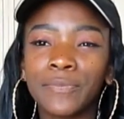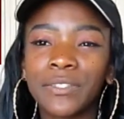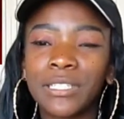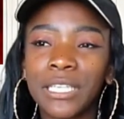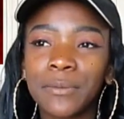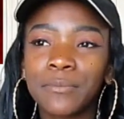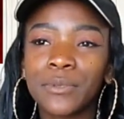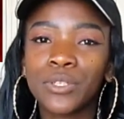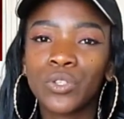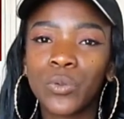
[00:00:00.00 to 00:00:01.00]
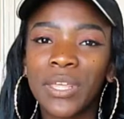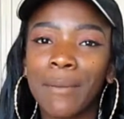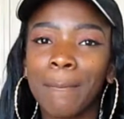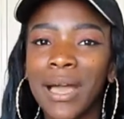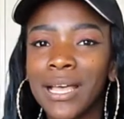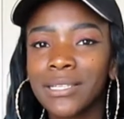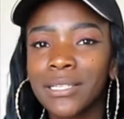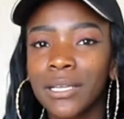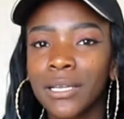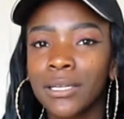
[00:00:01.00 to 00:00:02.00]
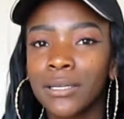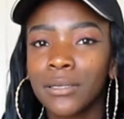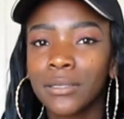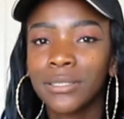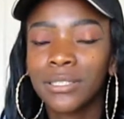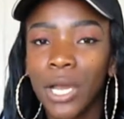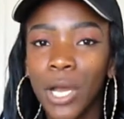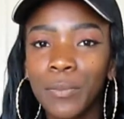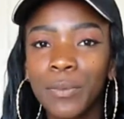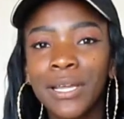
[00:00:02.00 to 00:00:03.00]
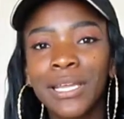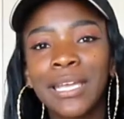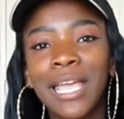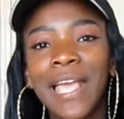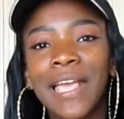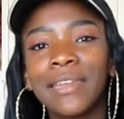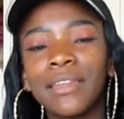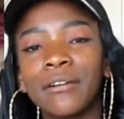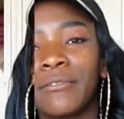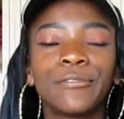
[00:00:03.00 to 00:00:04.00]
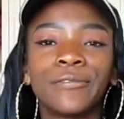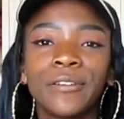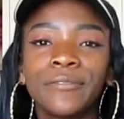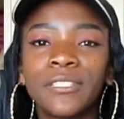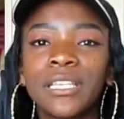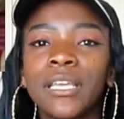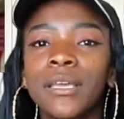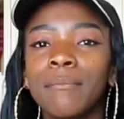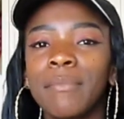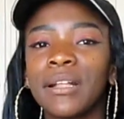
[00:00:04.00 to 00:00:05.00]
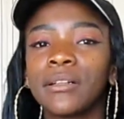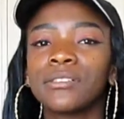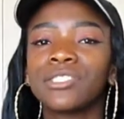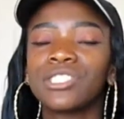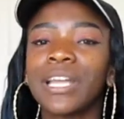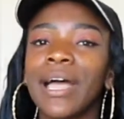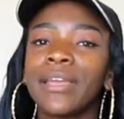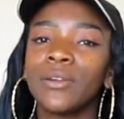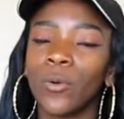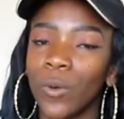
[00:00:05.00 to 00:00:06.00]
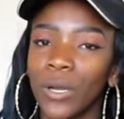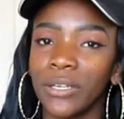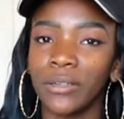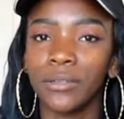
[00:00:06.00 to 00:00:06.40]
deep soothing mask tub, and a 50ml shine oil.